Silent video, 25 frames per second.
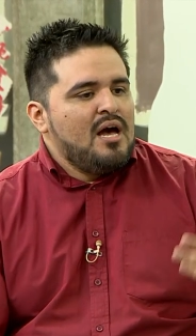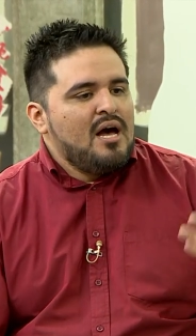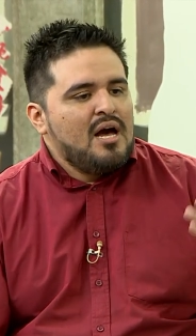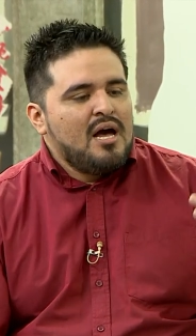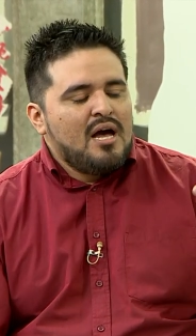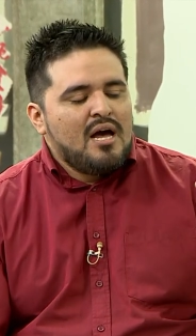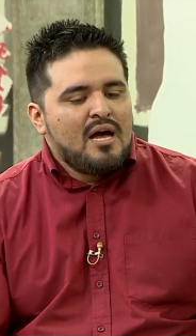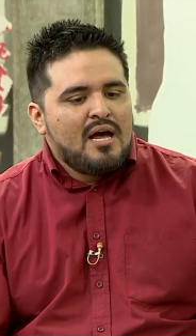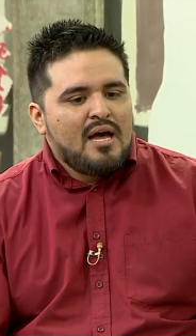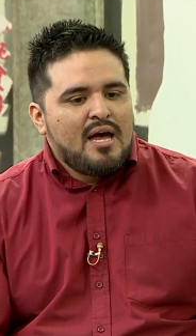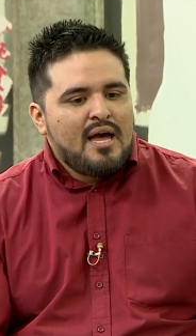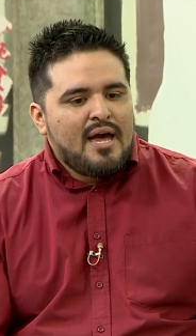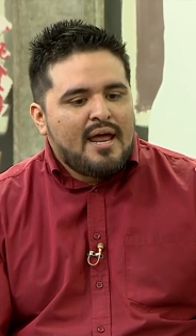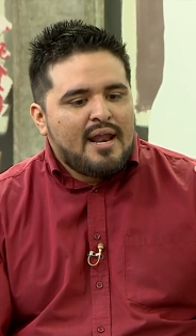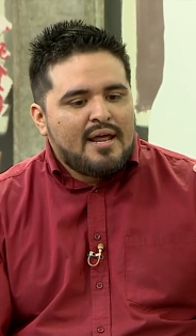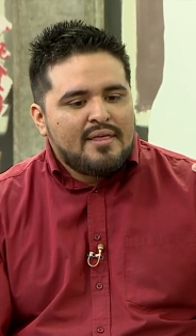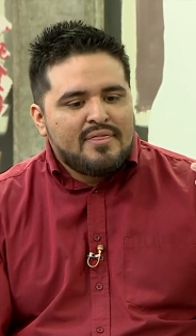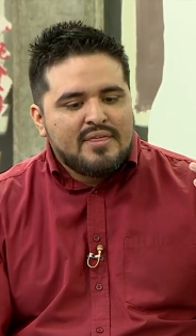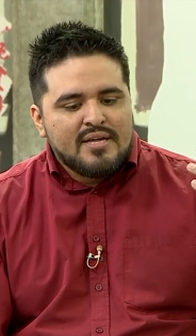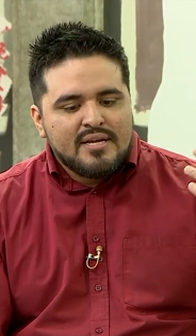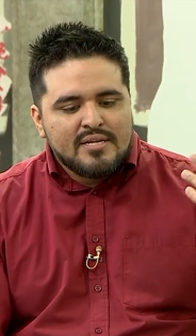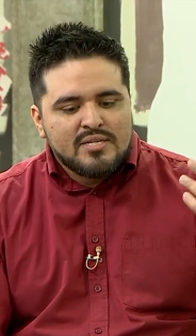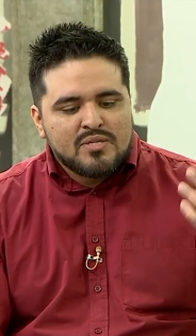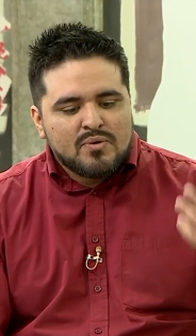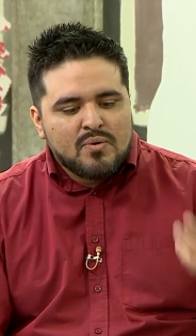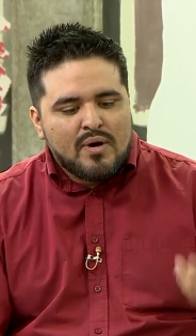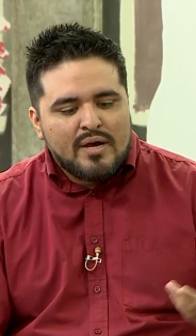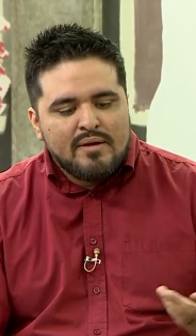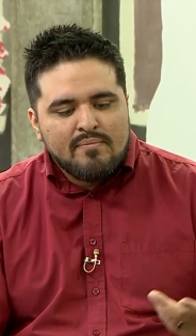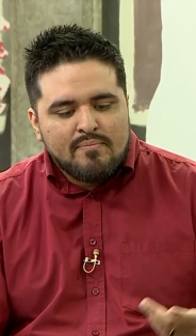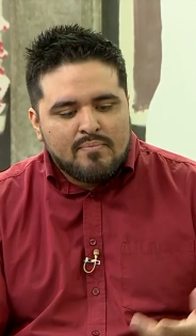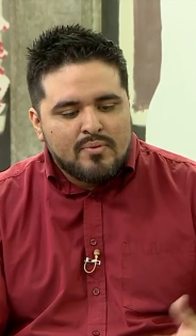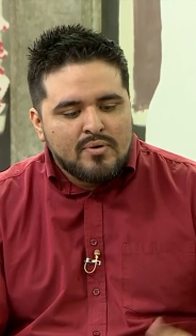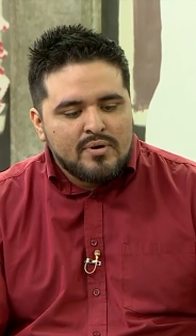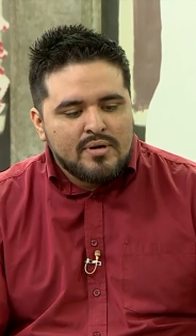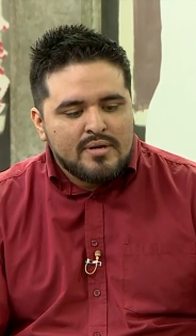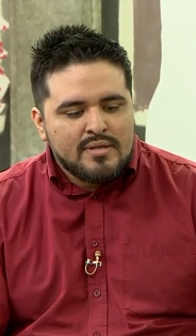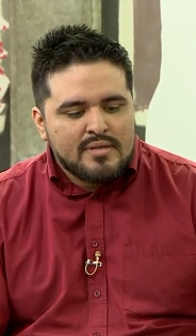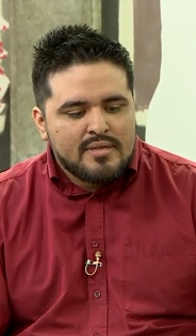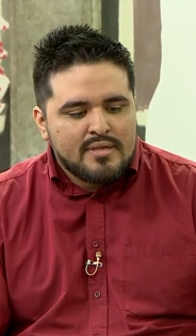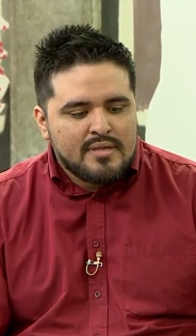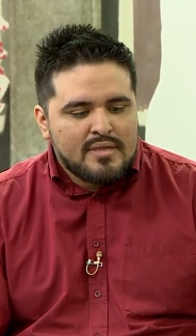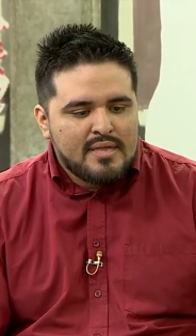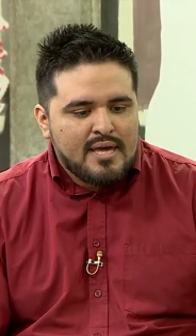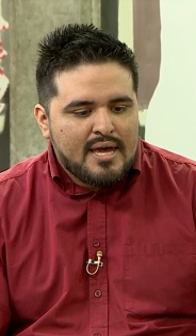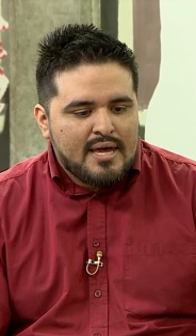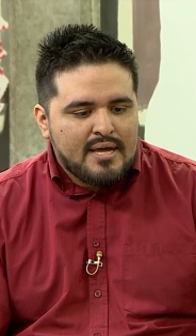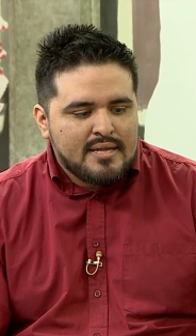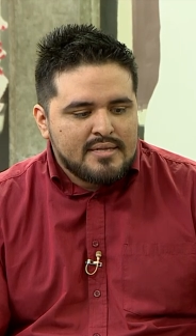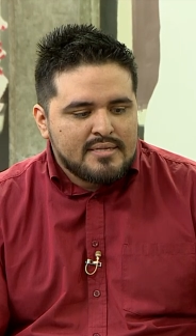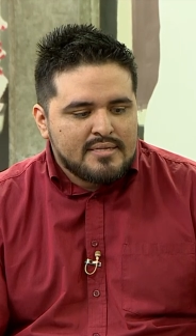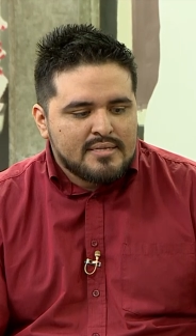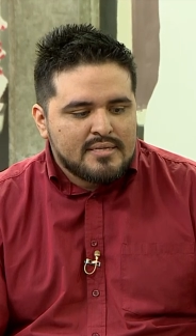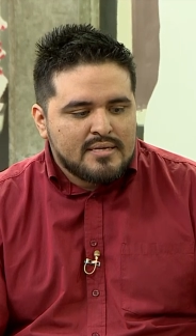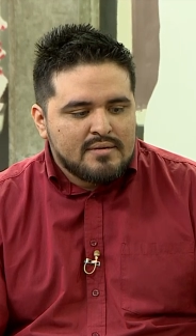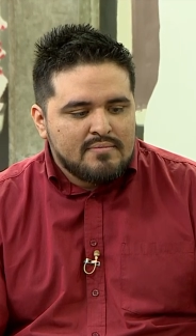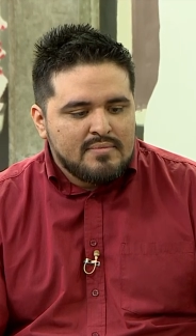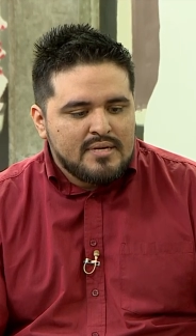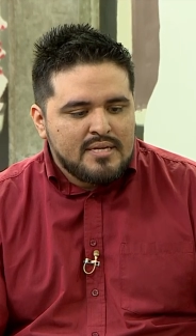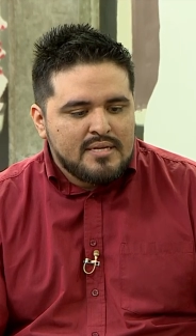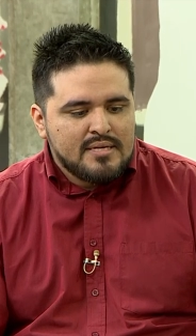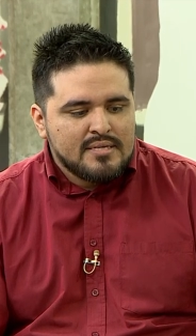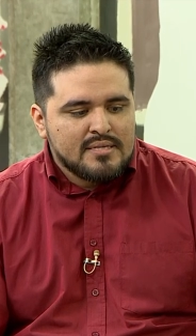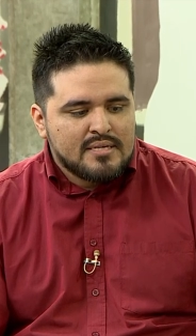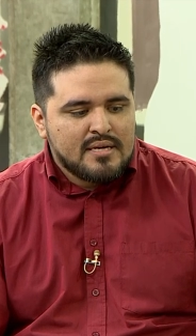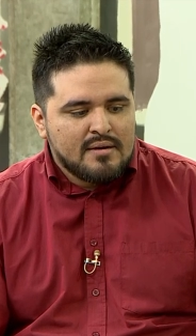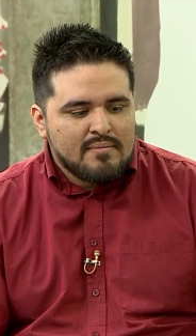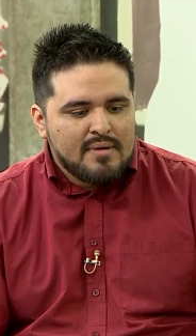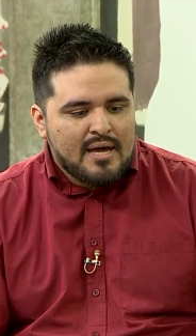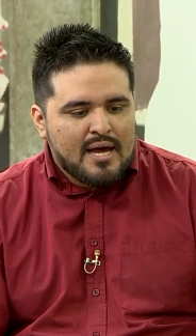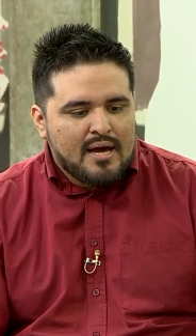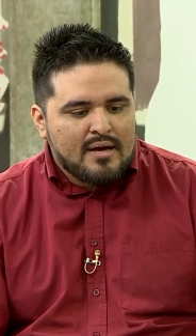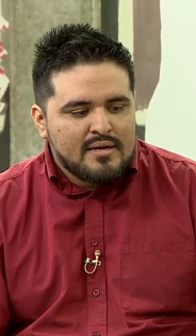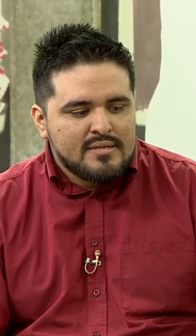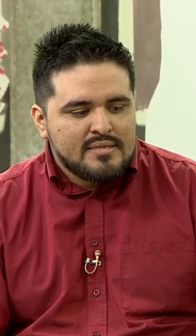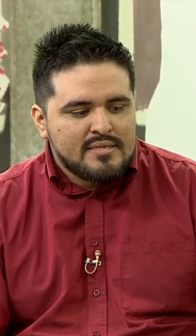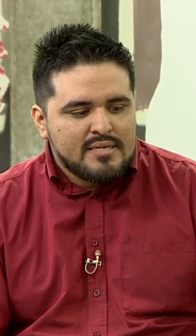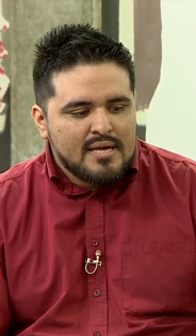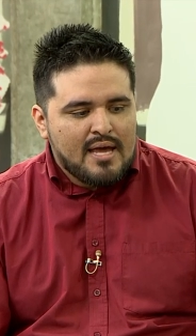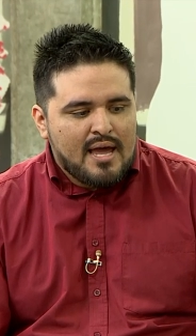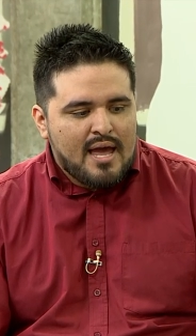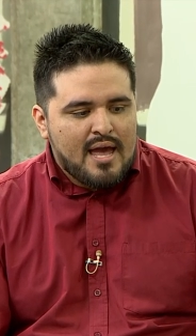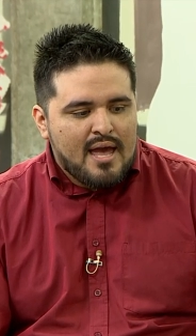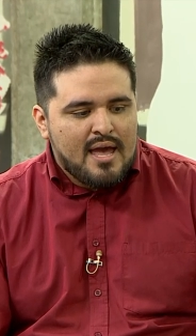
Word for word: And I think it's quite important that comedians come out